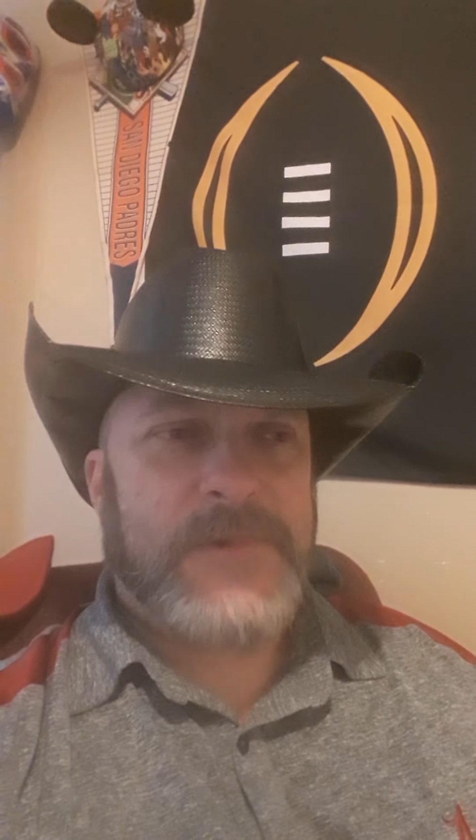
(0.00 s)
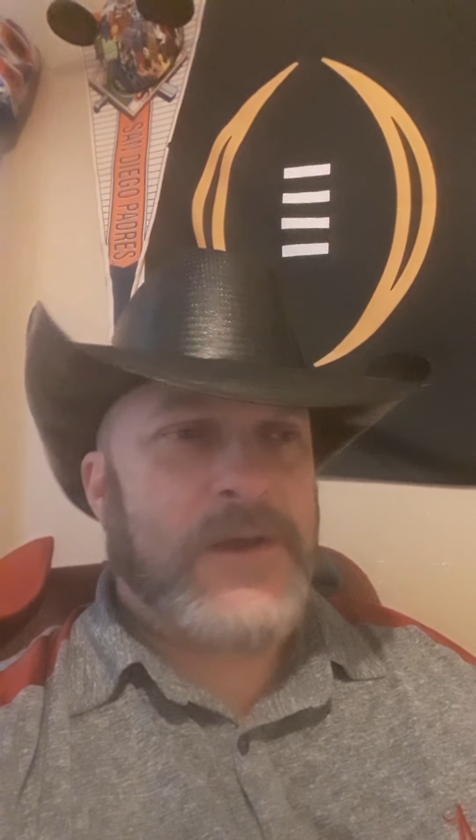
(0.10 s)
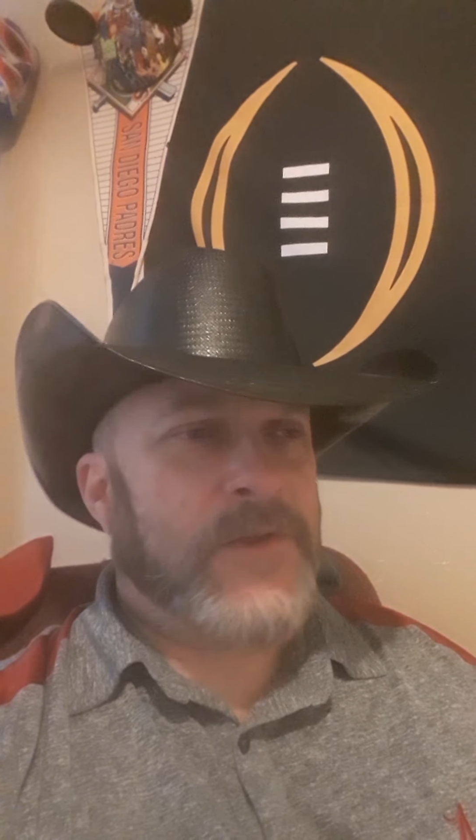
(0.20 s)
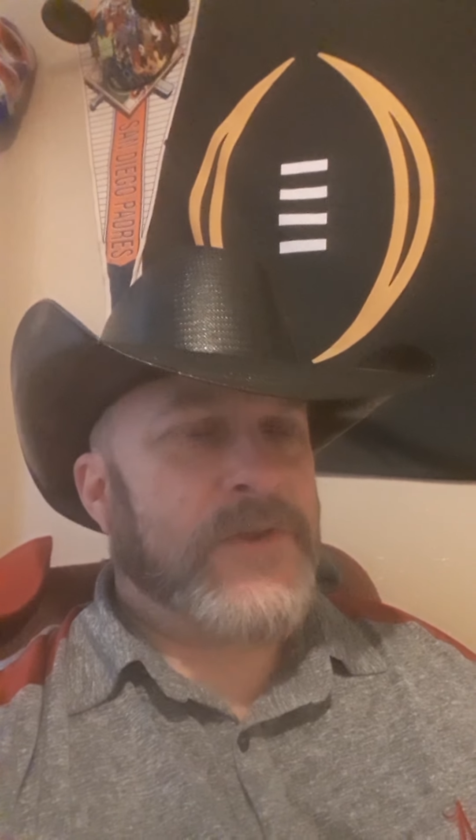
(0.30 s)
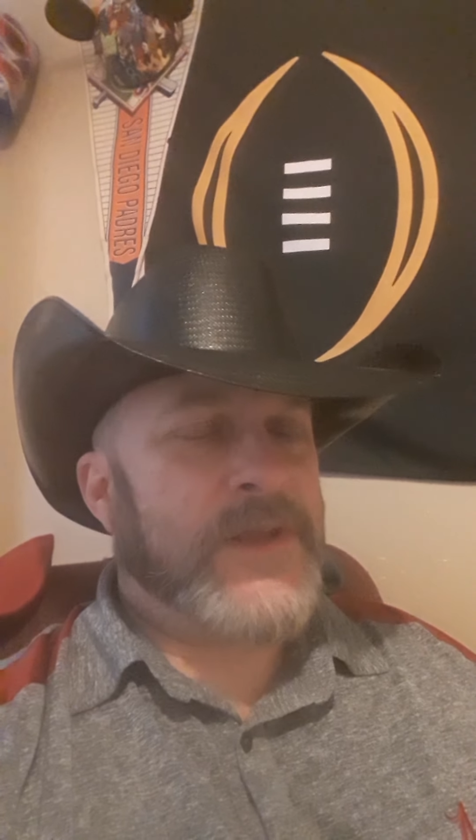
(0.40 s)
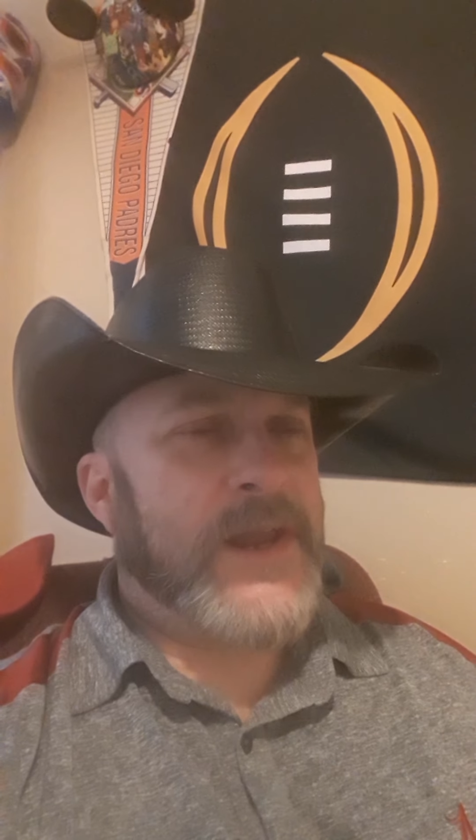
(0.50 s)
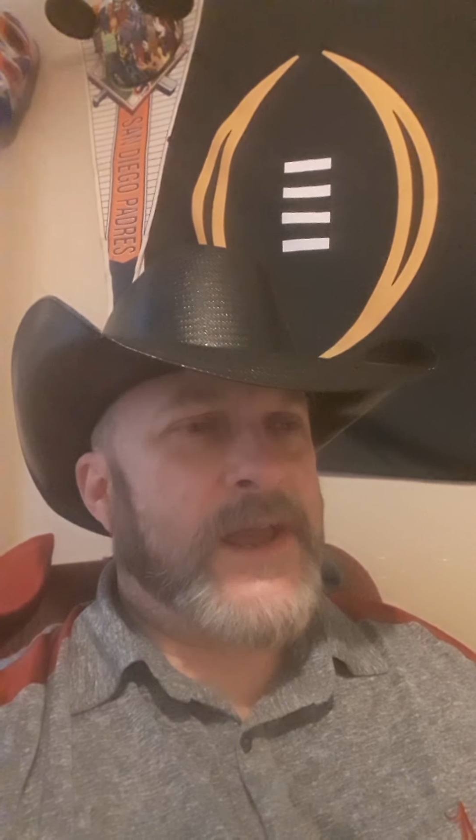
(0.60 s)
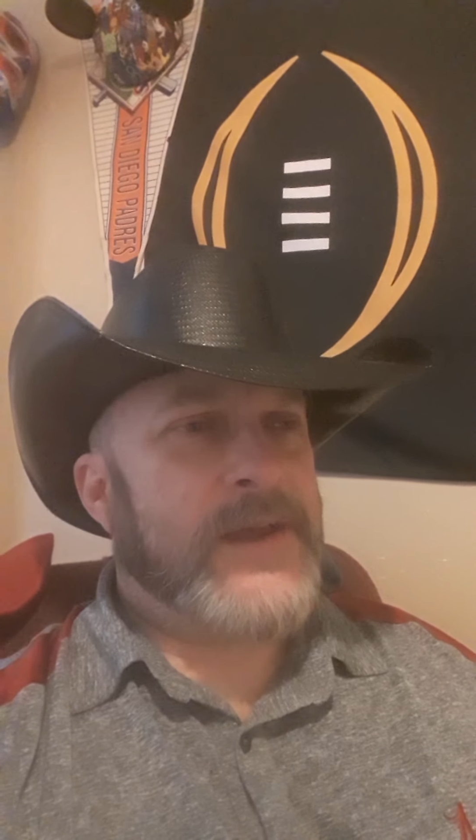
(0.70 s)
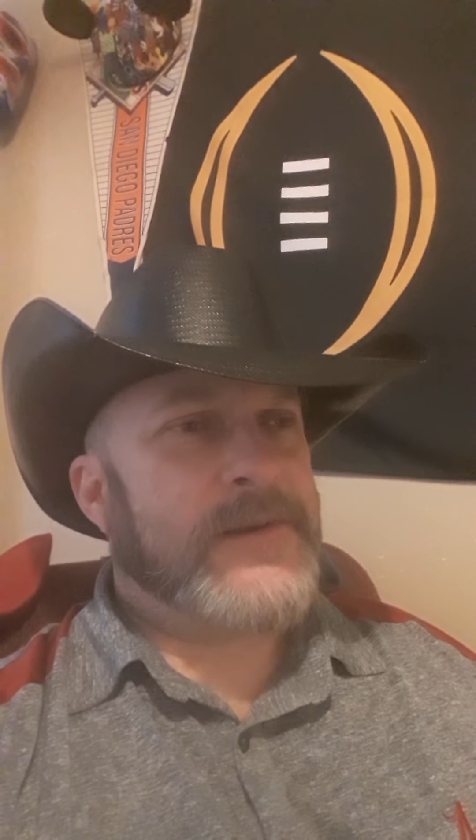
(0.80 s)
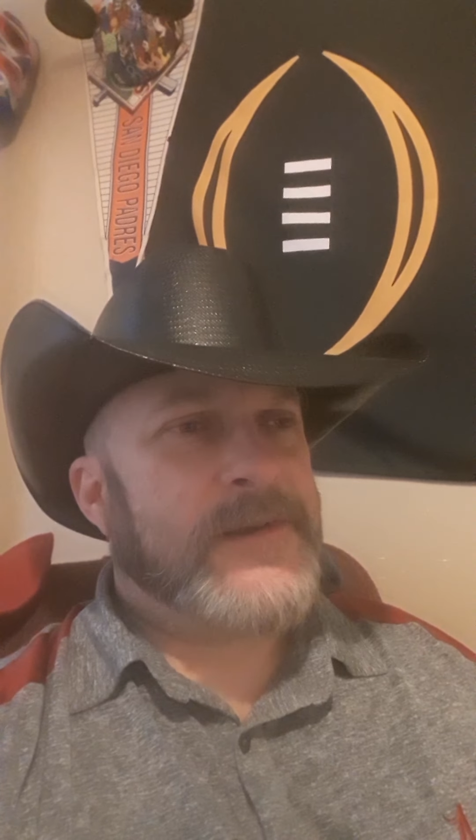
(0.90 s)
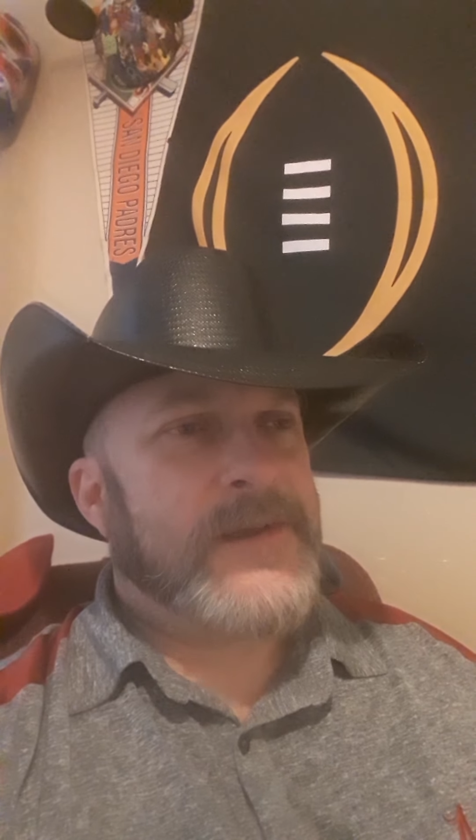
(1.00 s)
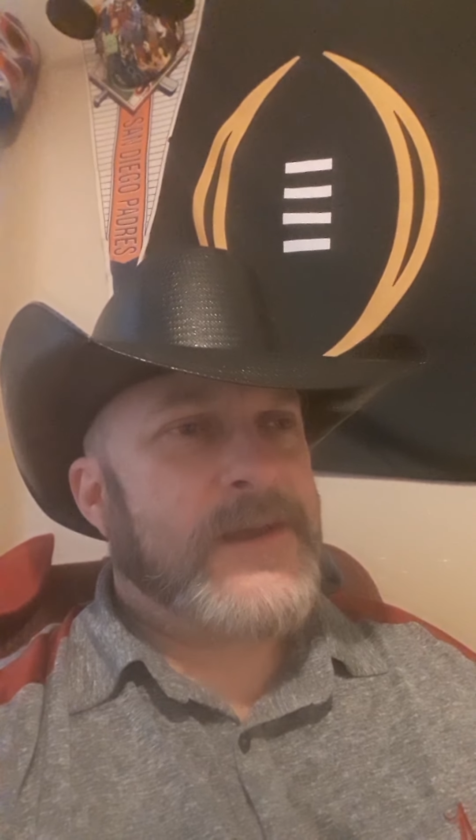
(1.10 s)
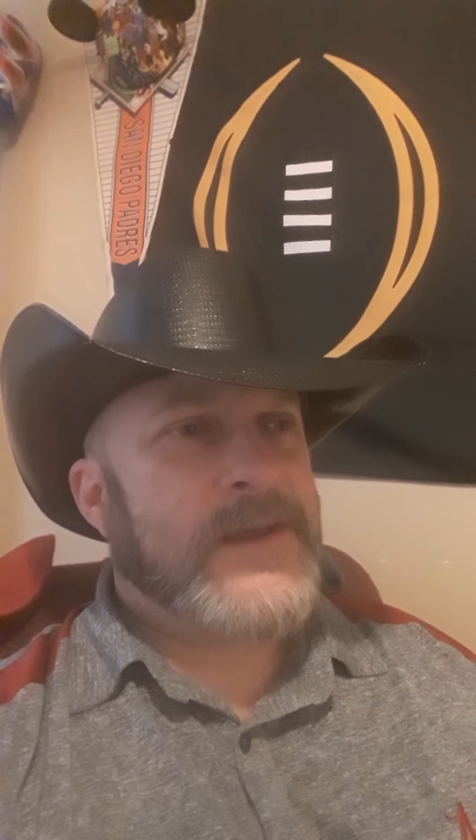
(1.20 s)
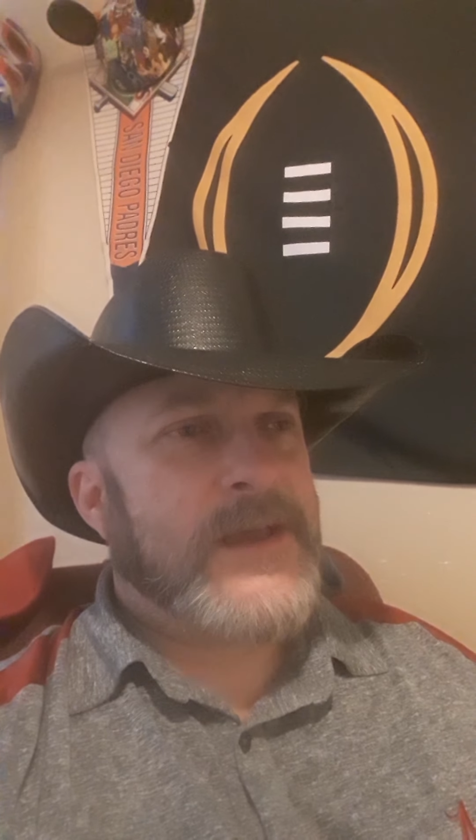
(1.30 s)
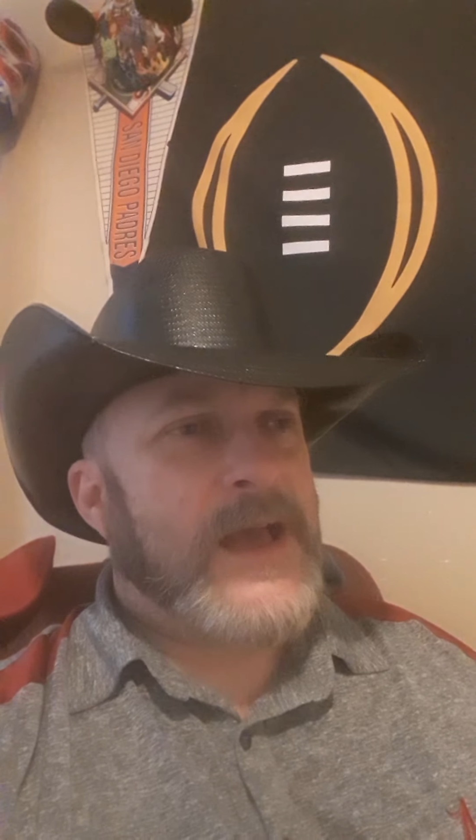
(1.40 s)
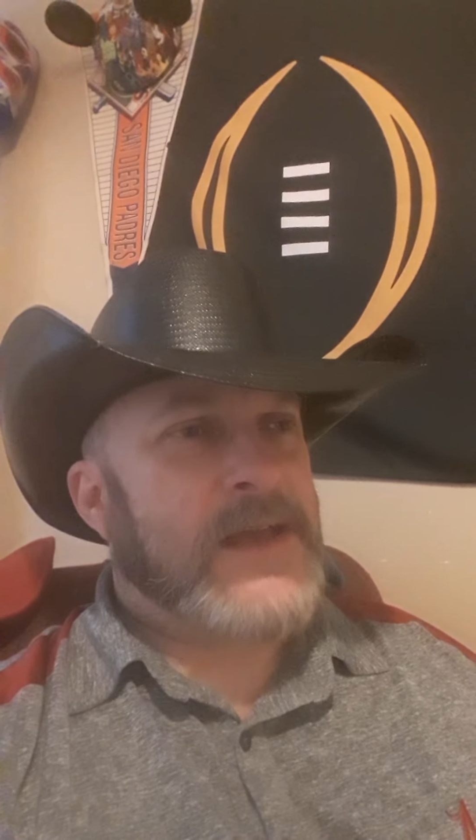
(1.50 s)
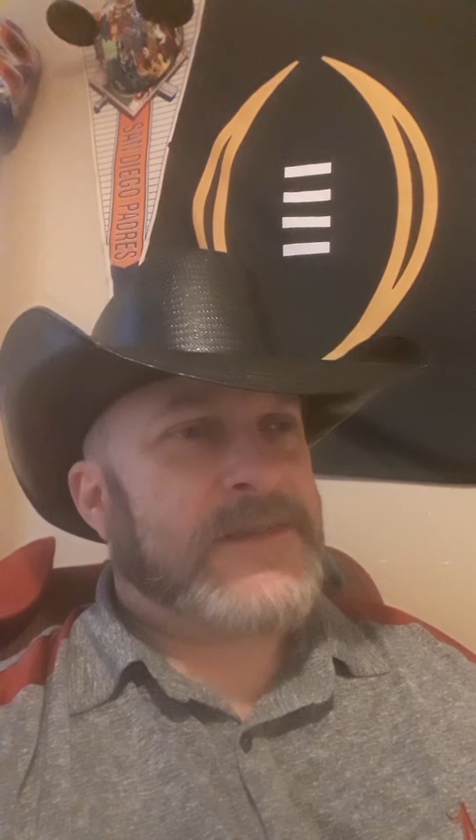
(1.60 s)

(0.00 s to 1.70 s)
Other than that, I